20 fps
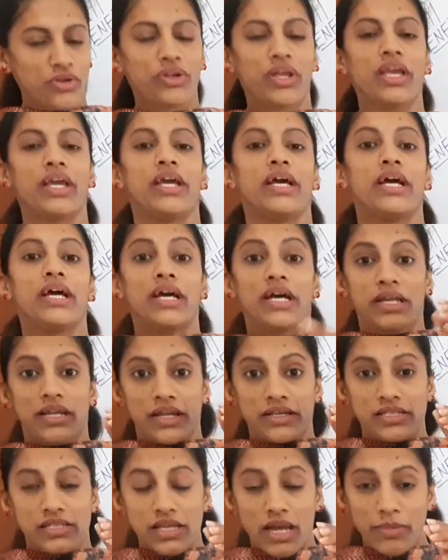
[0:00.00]
Okay,
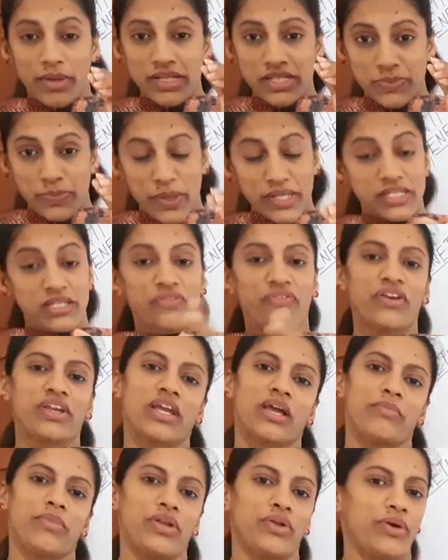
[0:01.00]
specific
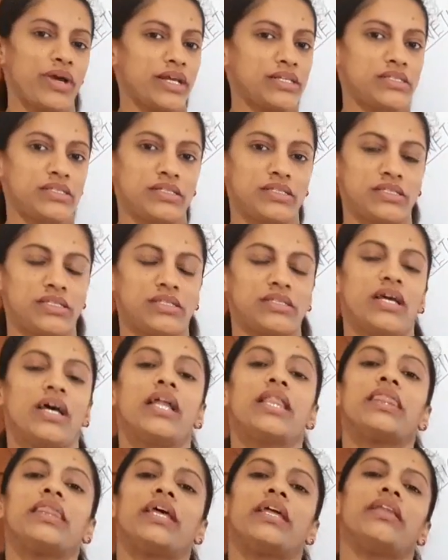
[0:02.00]
amino acids.
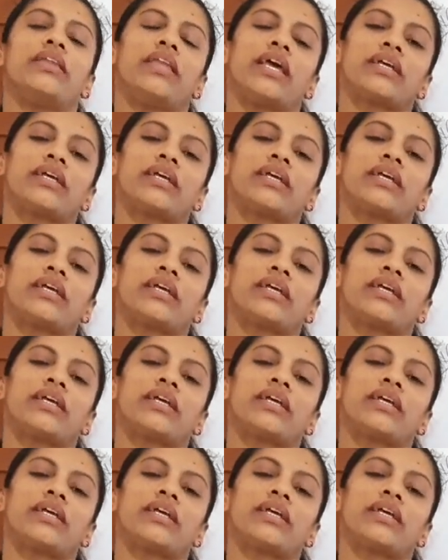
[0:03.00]
Then